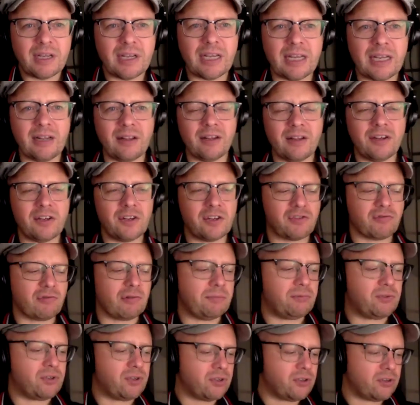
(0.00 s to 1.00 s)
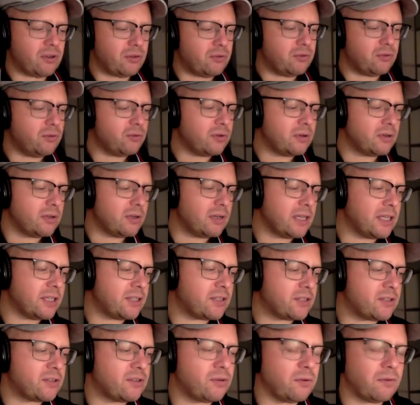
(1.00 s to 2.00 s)
in the description, so you can at
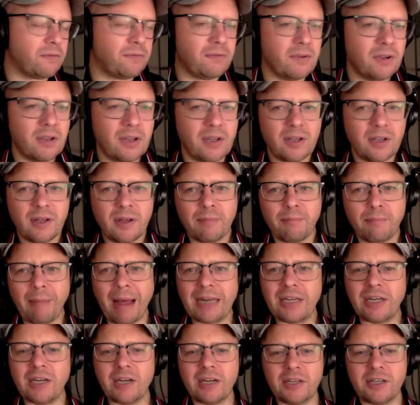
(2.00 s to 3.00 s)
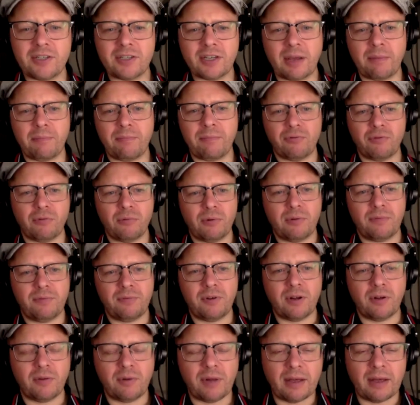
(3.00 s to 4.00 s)
least sort of manually skip through if
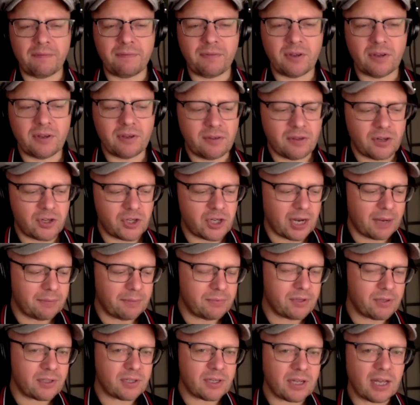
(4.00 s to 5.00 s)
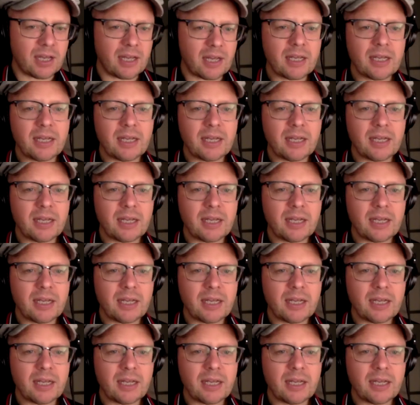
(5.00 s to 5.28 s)
you don't have the chapters there.